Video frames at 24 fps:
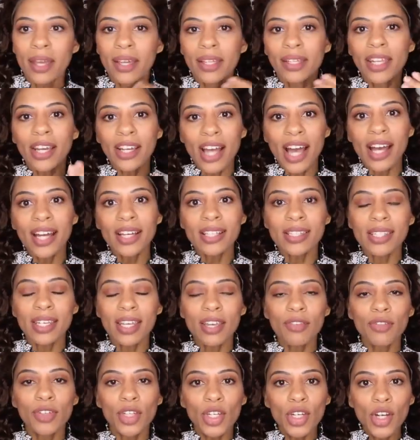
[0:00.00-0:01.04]
Now guys,
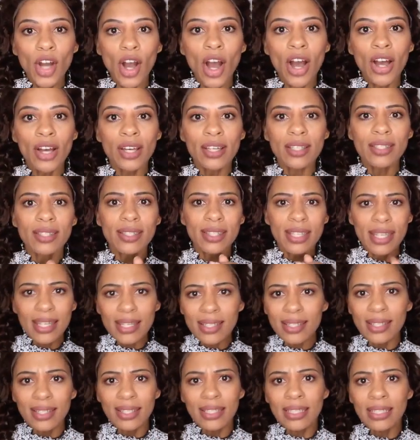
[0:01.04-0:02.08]
if you are a
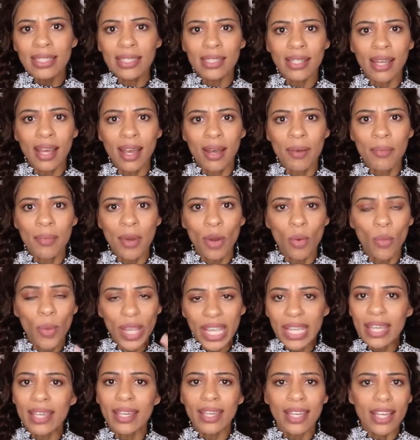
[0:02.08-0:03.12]
seasoned
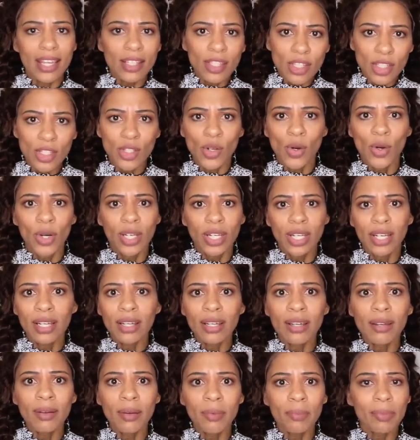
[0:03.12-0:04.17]
wig
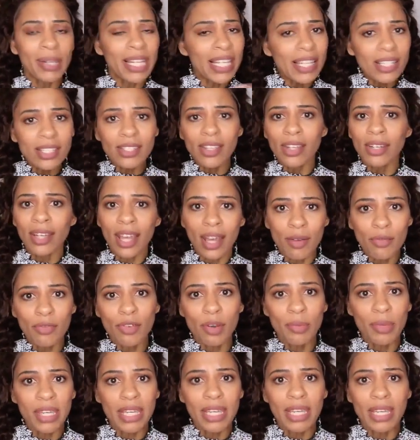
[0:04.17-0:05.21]
installer, please don't come
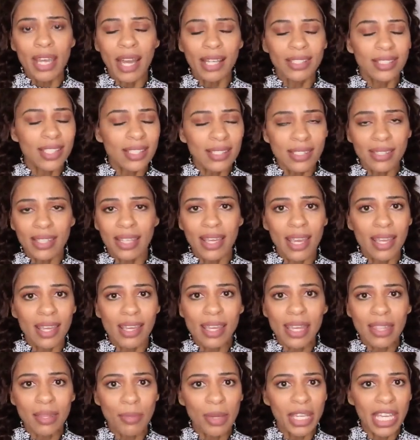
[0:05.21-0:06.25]
for me. I did
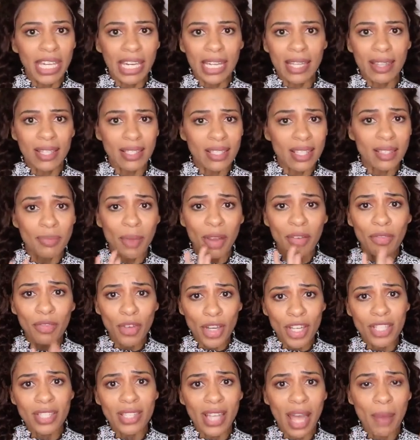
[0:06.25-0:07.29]
say in the beginning, this is my
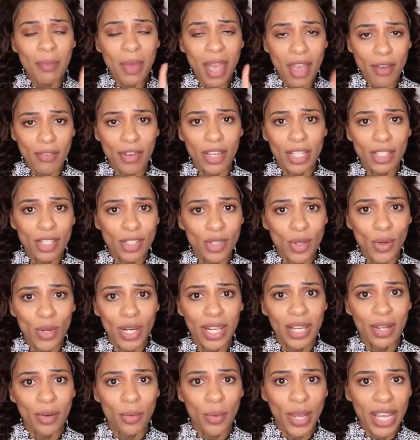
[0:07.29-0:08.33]
first time ever
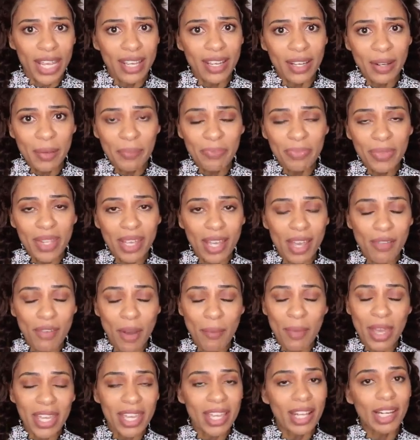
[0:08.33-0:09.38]
installing a wig. If
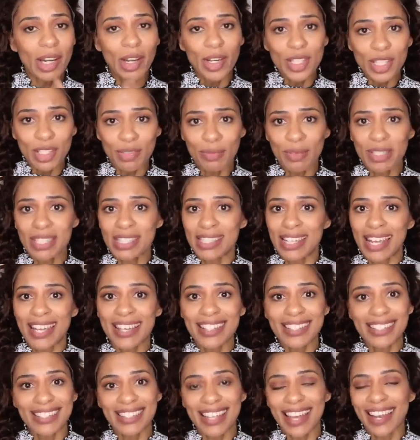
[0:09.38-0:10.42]
I'm making loads of
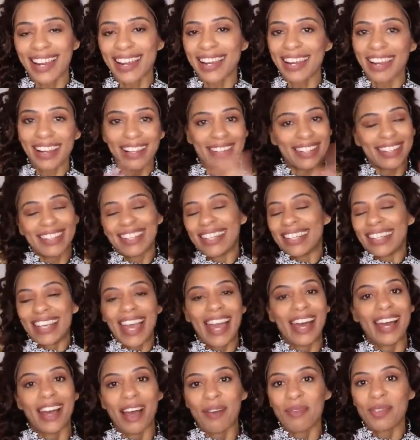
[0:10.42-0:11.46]
mistakes, then
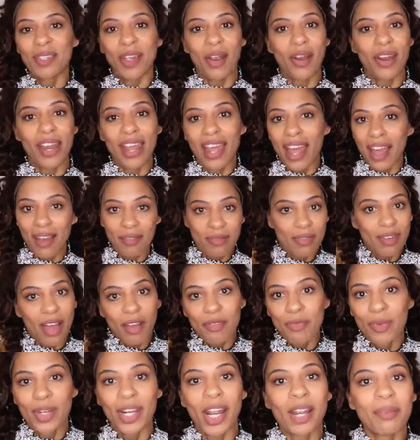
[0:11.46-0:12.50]
yeah, I'm sorry,
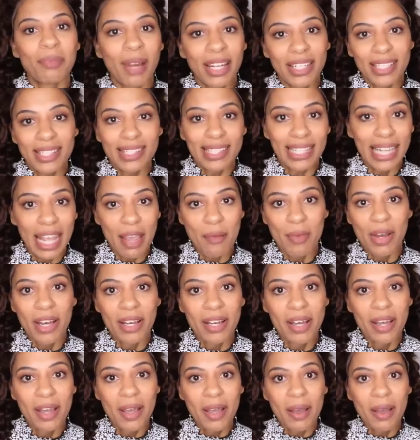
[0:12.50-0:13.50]
I've put out my disclaimer.